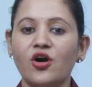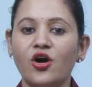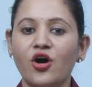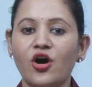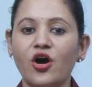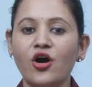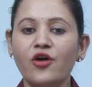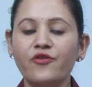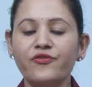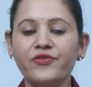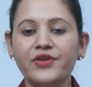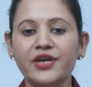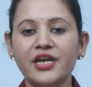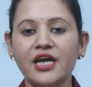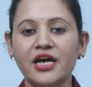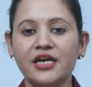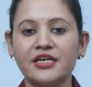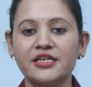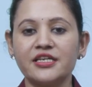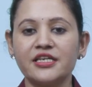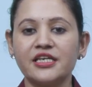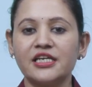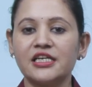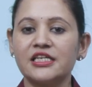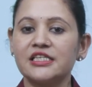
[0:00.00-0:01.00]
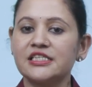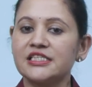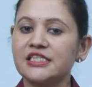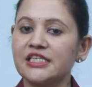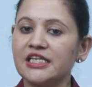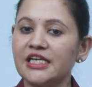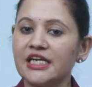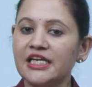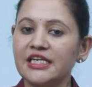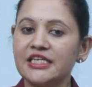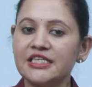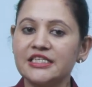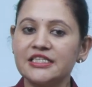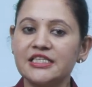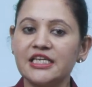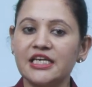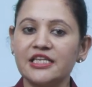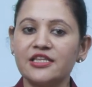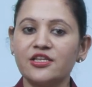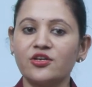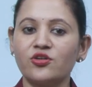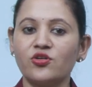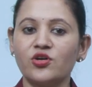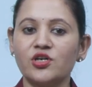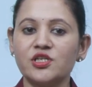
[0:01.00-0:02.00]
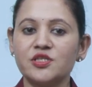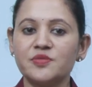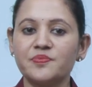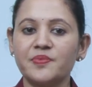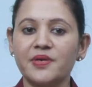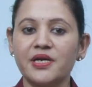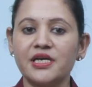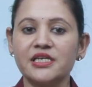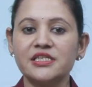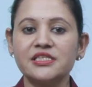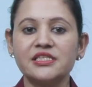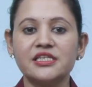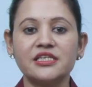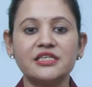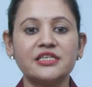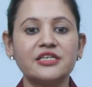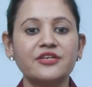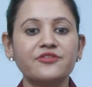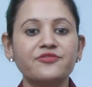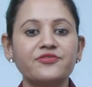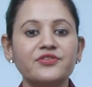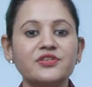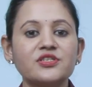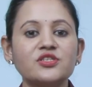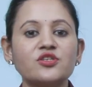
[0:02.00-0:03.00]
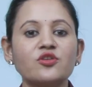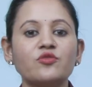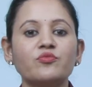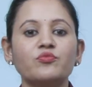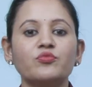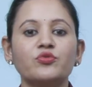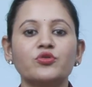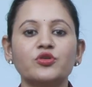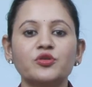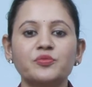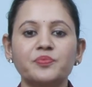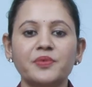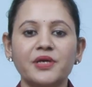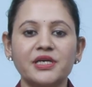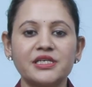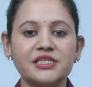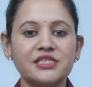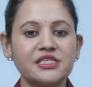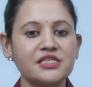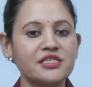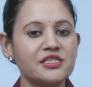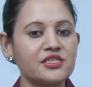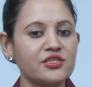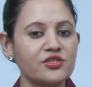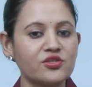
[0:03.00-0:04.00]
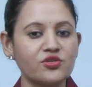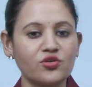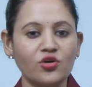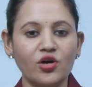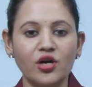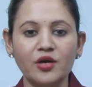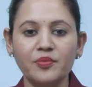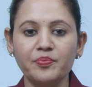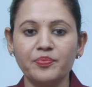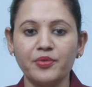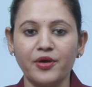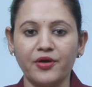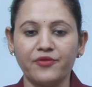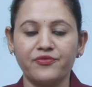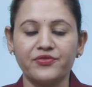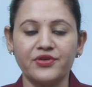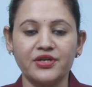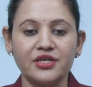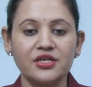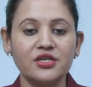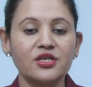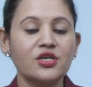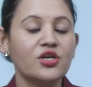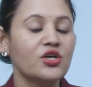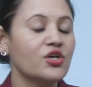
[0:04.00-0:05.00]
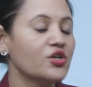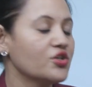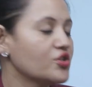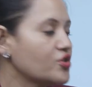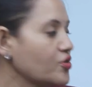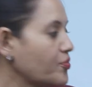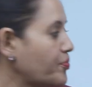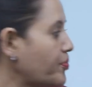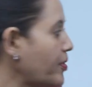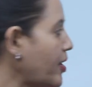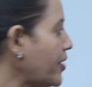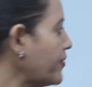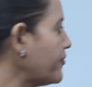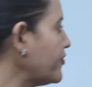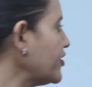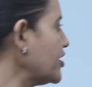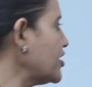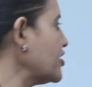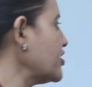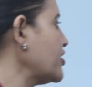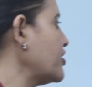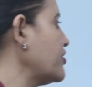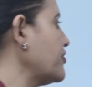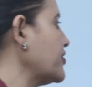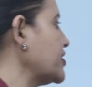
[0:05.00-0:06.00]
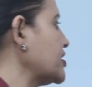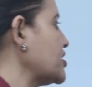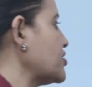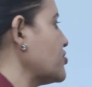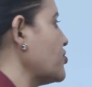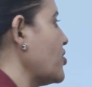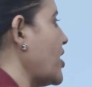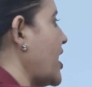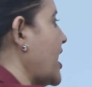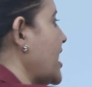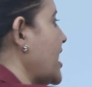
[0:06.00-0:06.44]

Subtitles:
of an article is greater than the cost price, the difference of both prices is called profit. So, profit equals to